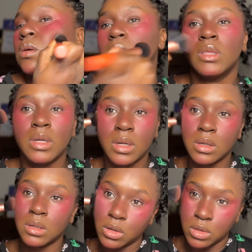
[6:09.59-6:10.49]
right
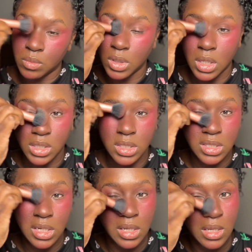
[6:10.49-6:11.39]
there, under the blush,
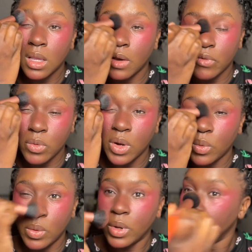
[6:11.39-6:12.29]
everywhere
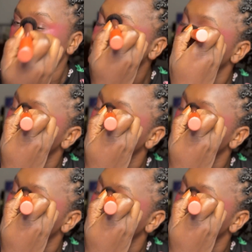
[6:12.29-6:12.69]
we went in